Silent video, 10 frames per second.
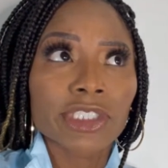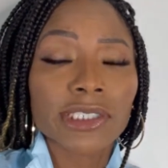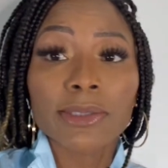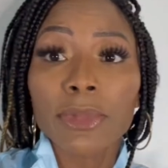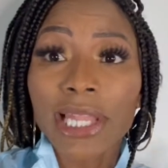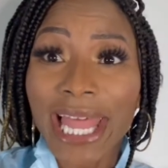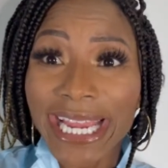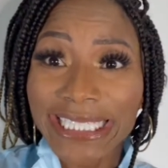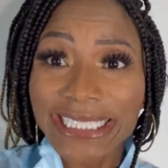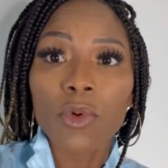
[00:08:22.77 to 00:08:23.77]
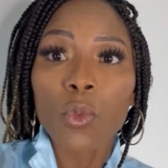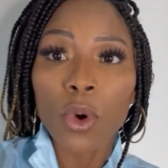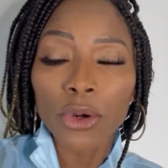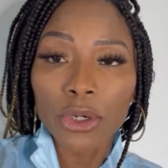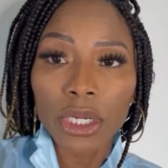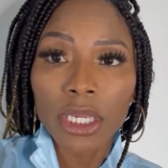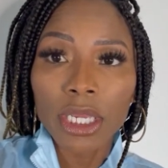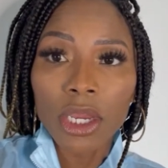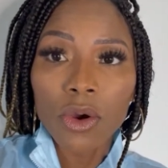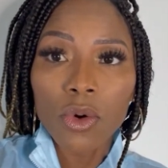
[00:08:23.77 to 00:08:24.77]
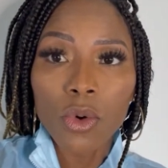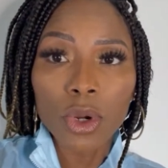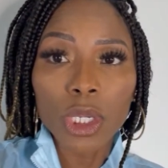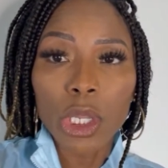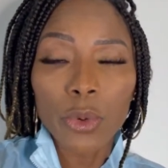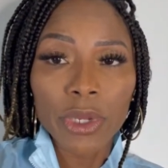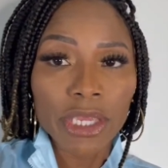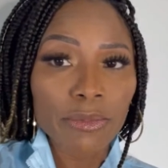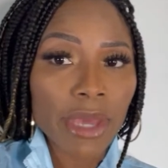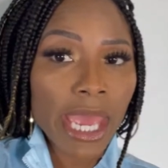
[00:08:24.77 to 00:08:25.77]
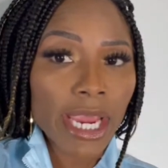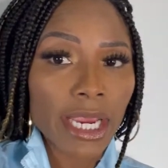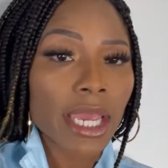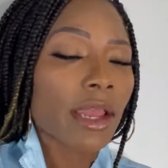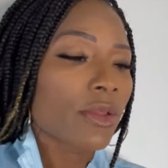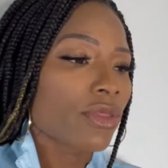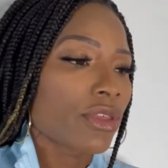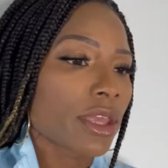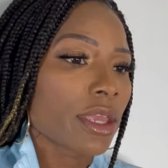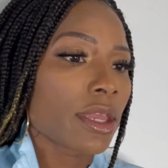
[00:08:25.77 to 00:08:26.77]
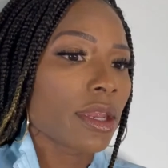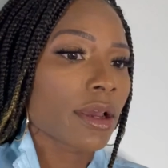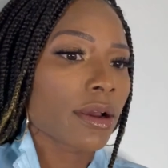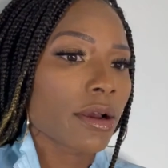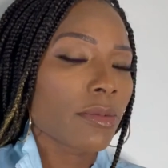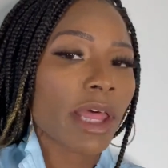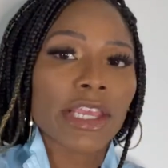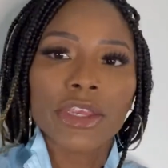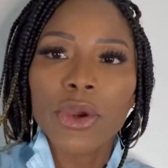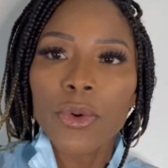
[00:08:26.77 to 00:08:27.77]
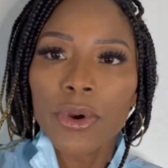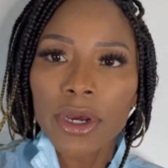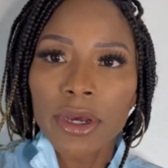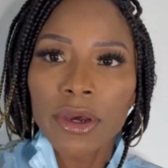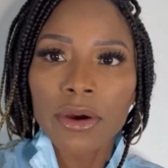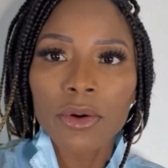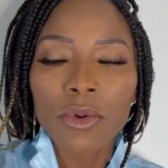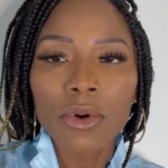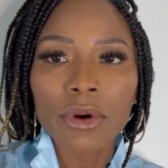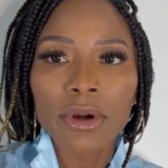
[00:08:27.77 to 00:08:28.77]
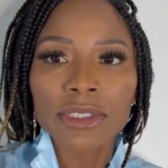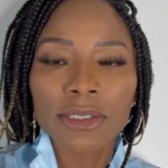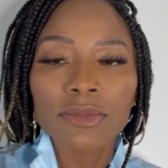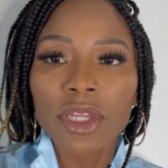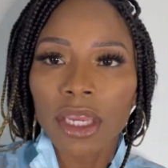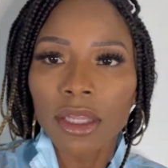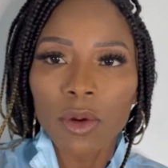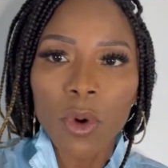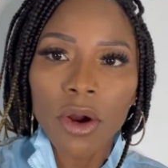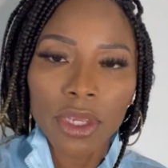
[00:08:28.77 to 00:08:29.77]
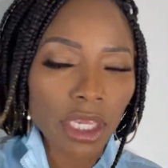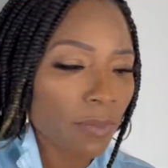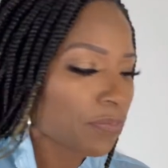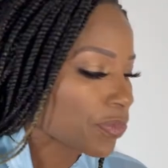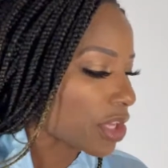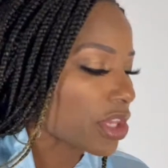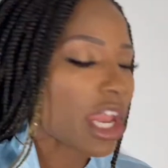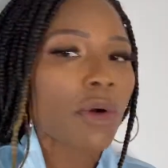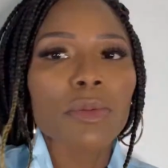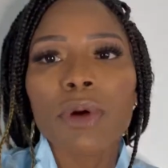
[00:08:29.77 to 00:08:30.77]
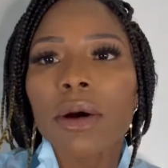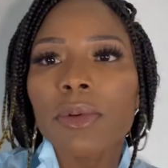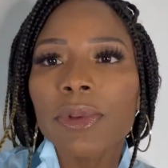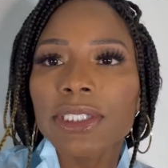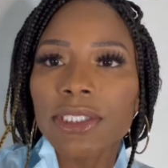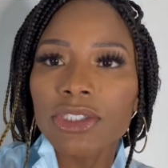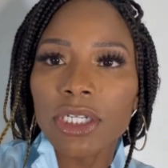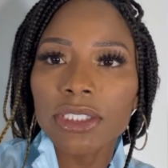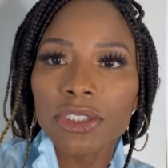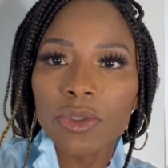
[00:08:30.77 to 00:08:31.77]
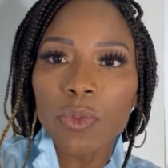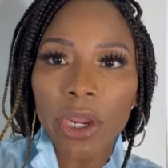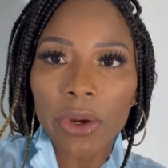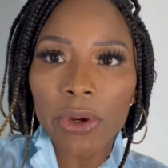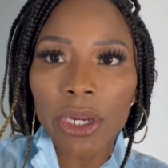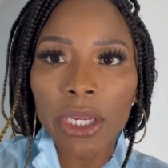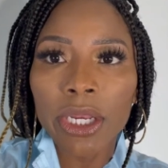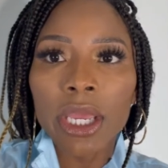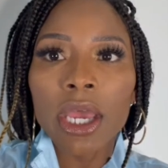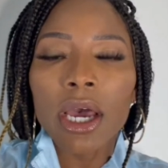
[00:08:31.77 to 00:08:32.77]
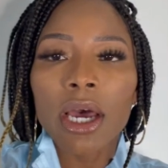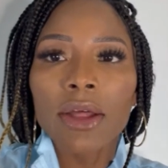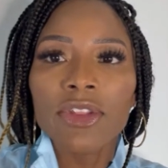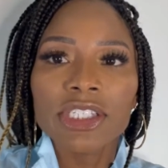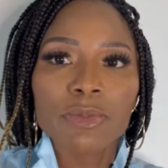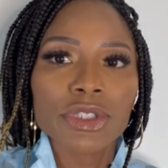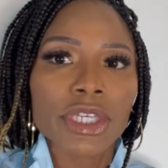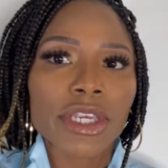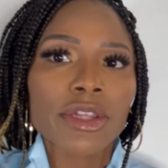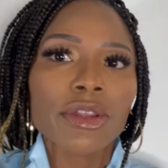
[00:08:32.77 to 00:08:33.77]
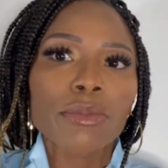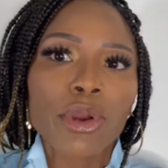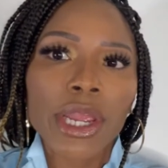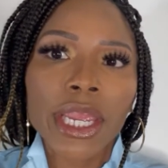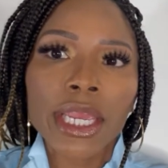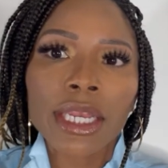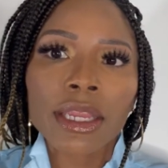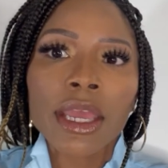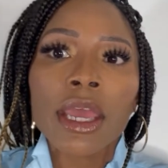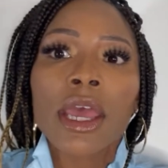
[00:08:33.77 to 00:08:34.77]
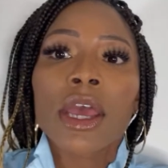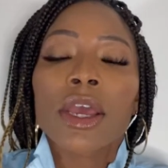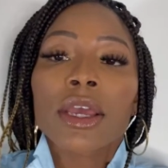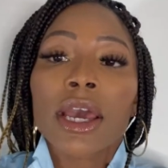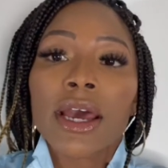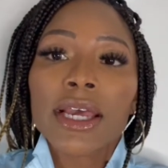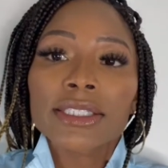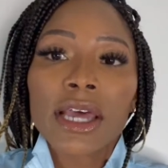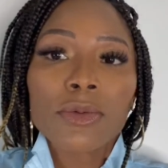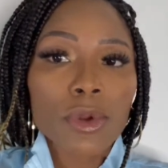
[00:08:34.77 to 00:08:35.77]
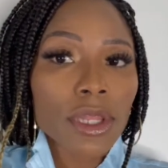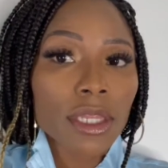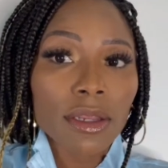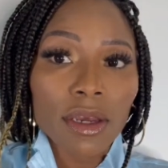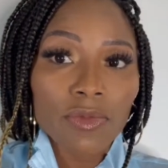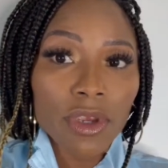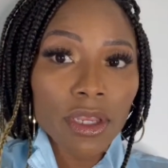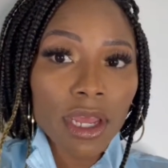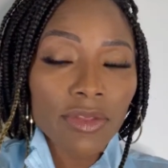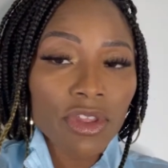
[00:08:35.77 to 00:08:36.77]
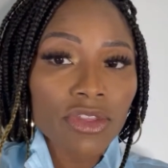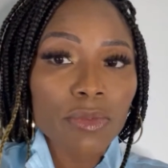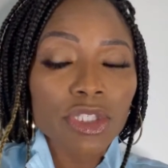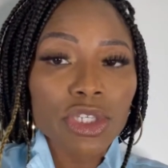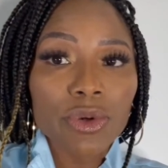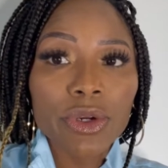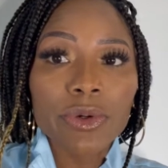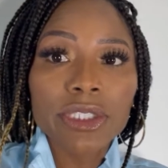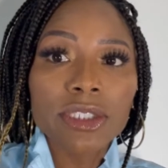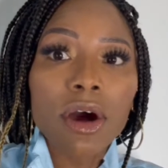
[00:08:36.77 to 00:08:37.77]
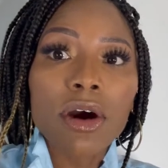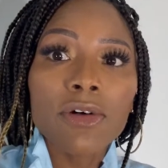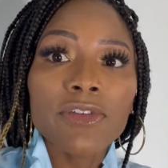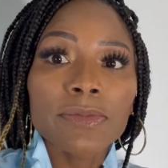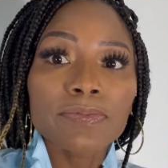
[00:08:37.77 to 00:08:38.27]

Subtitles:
some light work or low impact, then like yoga or some daily walking, then I would probably suggest you wearing this particular brand. Guys, I really love it. I think the material is soft.